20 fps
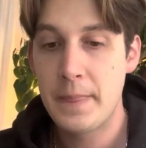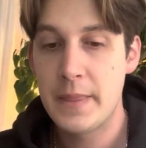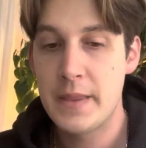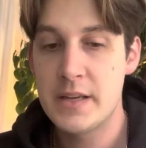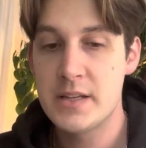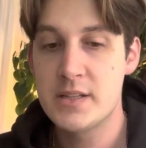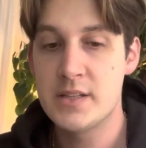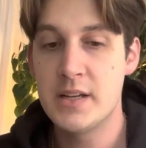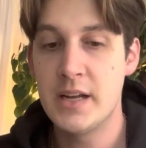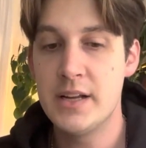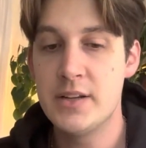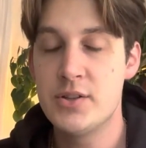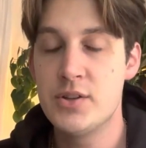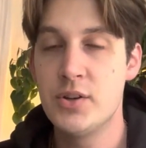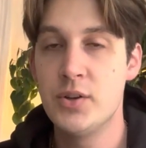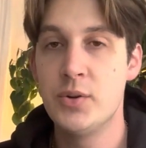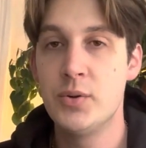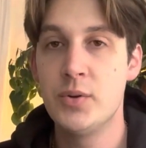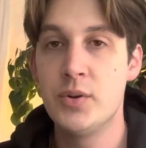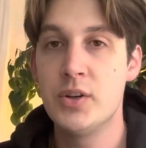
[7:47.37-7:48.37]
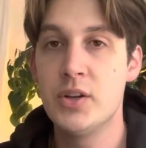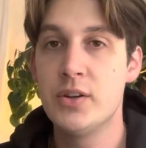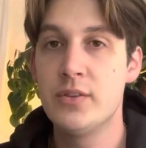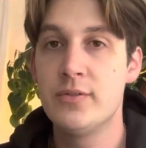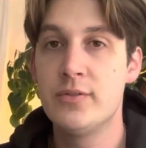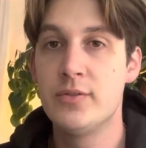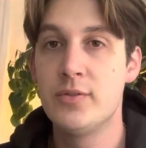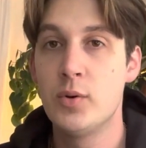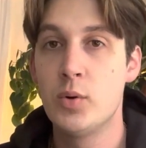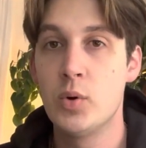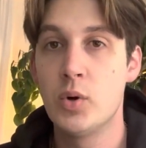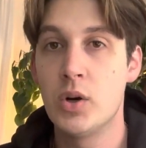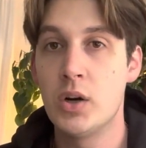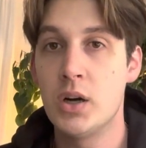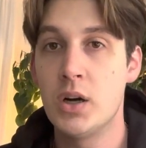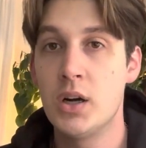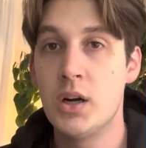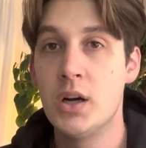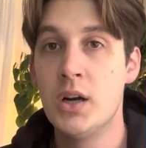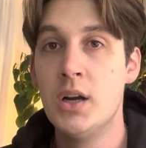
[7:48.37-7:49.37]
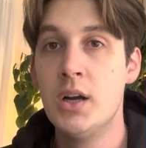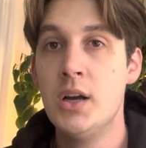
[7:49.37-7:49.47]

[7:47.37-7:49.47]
Stay tuned for